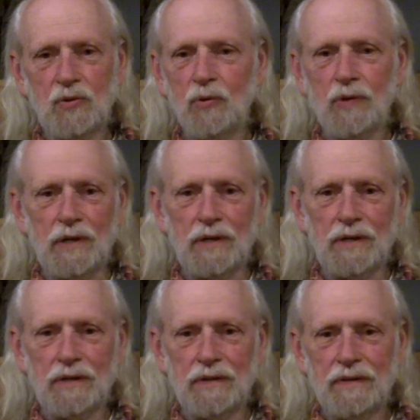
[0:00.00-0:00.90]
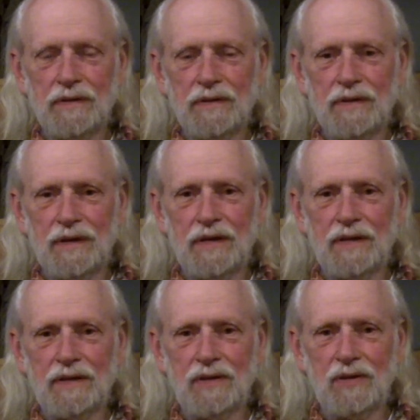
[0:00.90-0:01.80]
the court?
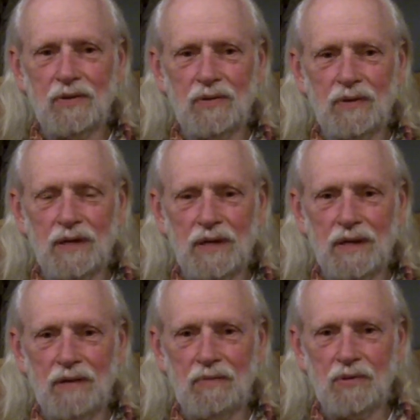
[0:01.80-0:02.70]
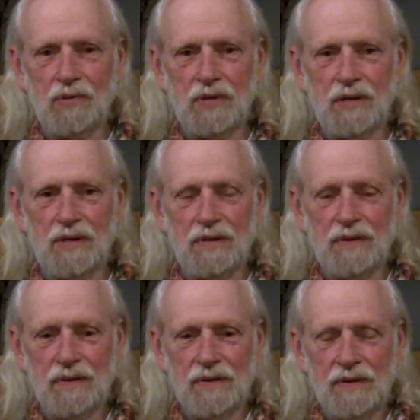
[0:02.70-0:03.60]
It was
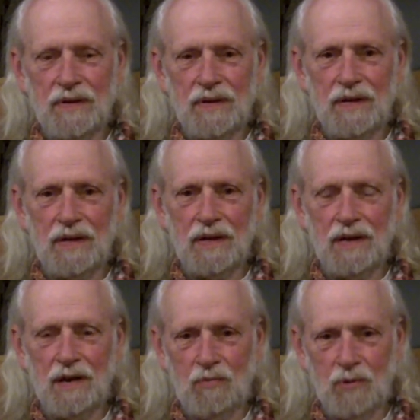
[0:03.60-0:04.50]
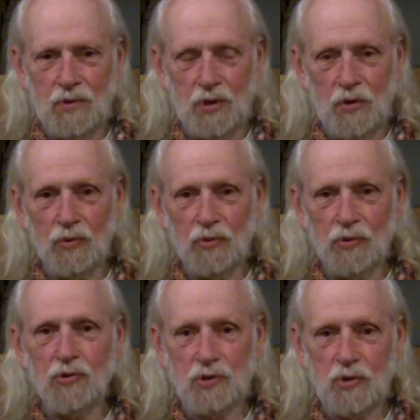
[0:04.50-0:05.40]
the old
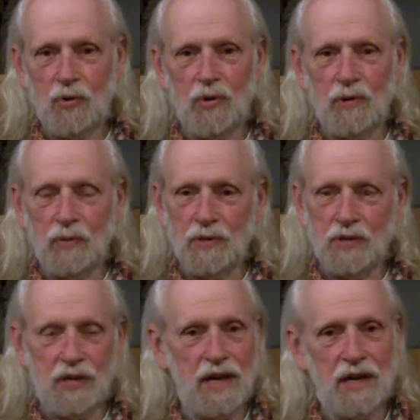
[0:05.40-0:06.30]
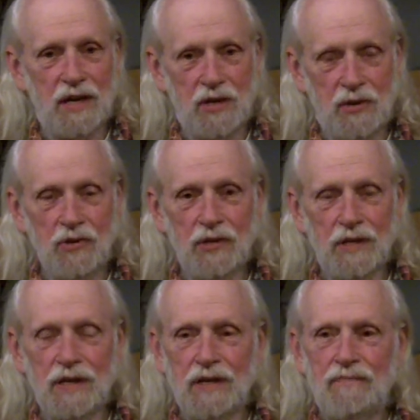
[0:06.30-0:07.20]
Duke's court once again, and he
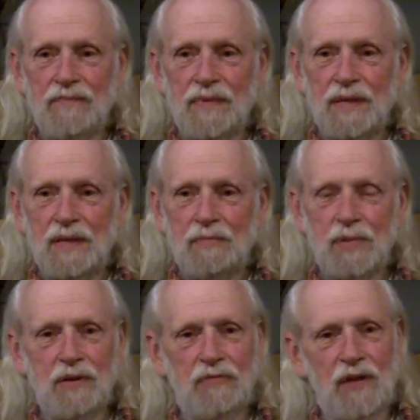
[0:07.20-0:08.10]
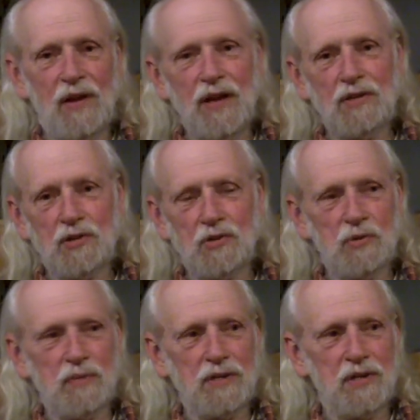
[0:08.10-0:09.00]
could. But if they liked it
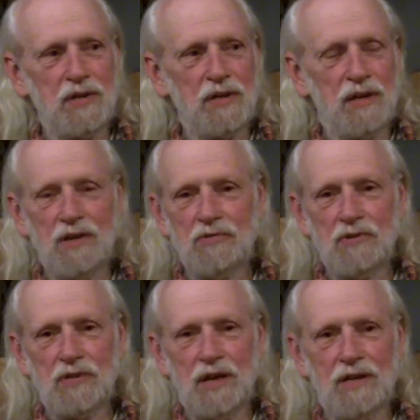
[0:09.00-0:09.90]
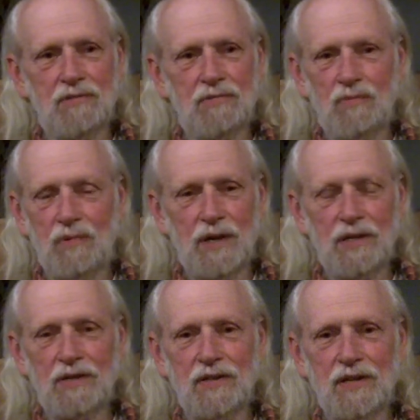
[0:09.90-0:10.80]
so much in the countryside, why
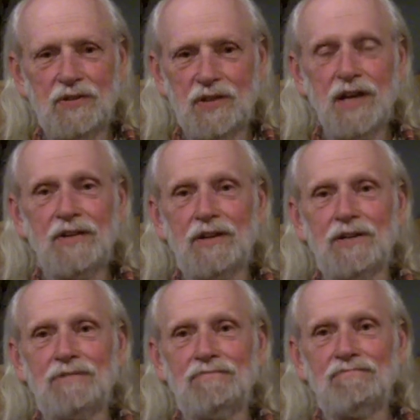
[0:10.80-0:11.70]
didn't they stay there?